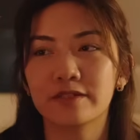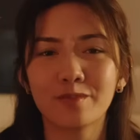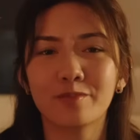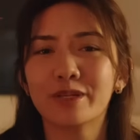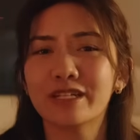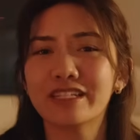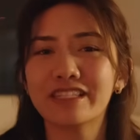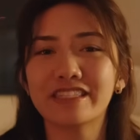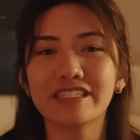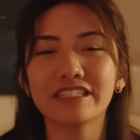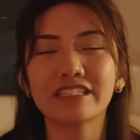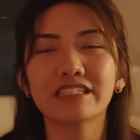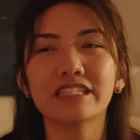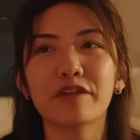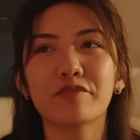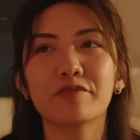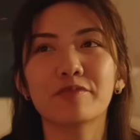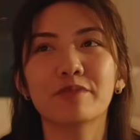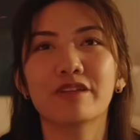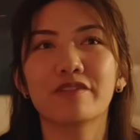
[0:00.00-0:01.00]
but it still
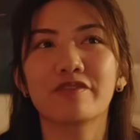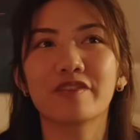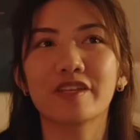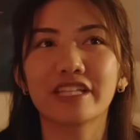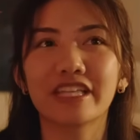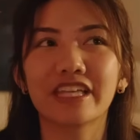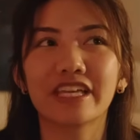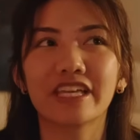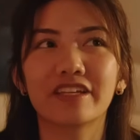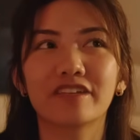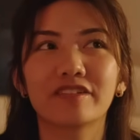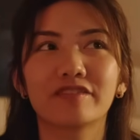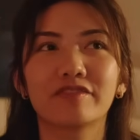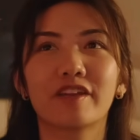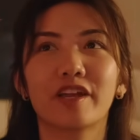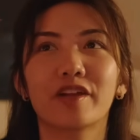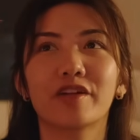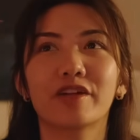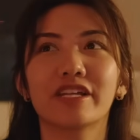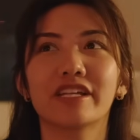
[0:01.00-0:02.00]
left me feeling
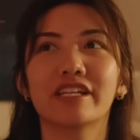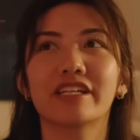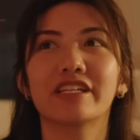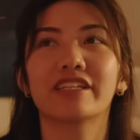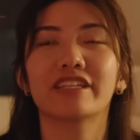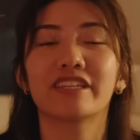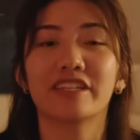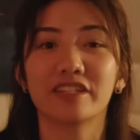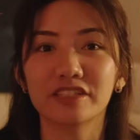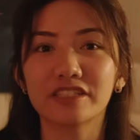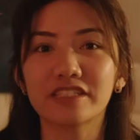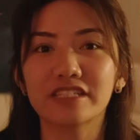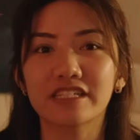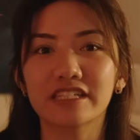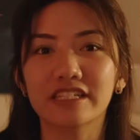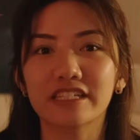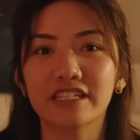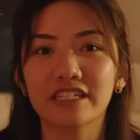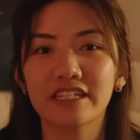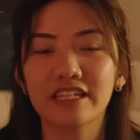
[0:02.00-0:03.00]
very
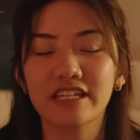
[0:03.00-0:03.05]
guilty.